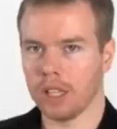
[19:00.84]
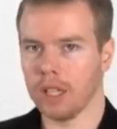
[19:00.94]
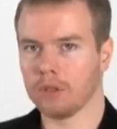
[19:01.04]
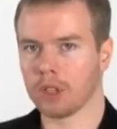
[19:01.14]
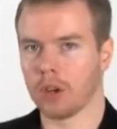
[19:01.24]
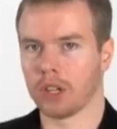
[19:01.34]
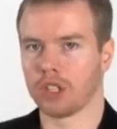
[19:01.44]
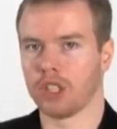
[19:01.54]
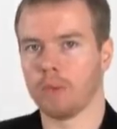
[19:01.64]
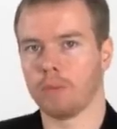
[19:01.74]
leaves on a
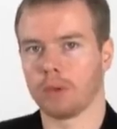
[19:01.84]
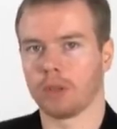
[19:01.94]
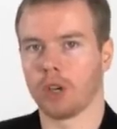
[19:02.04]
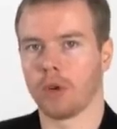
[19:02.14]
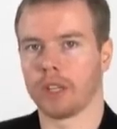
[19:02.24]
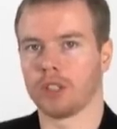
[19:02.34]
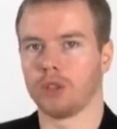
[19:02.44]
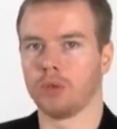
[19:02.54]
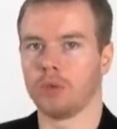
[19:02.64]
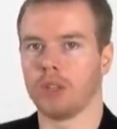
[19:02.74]
ship going
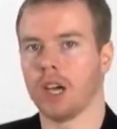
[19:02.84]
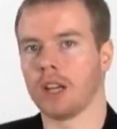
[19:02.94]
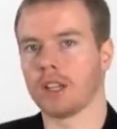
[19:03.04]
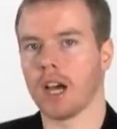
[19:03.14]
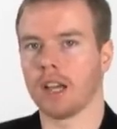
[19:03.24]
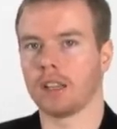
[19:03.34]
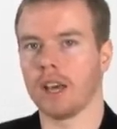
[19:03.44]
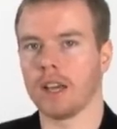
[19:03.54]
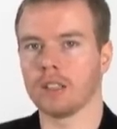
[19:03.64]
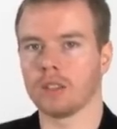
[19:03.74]
to the Undying
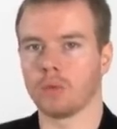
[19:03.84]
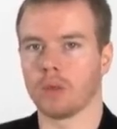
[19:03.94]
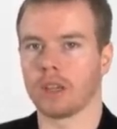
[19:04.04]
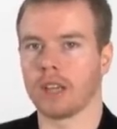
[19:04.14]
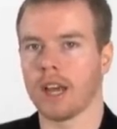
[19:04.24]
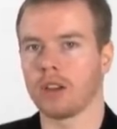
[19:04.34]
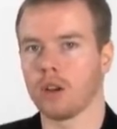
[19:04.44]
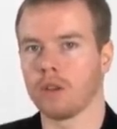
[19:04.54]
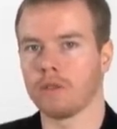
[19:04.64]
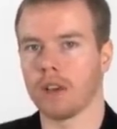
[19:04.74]
Lands with
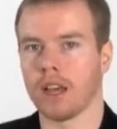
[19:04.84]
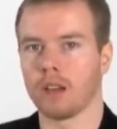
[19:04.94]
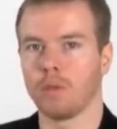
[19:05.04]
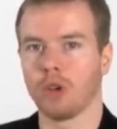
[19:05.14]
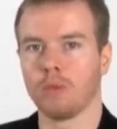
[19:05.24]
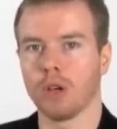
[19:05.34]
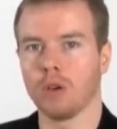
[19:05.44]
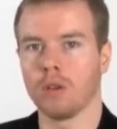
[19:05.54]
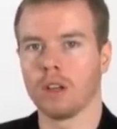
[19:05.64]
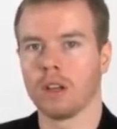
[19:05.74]
Gandalf and
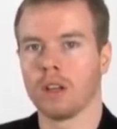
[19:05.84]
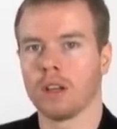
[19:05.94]
Bilbo,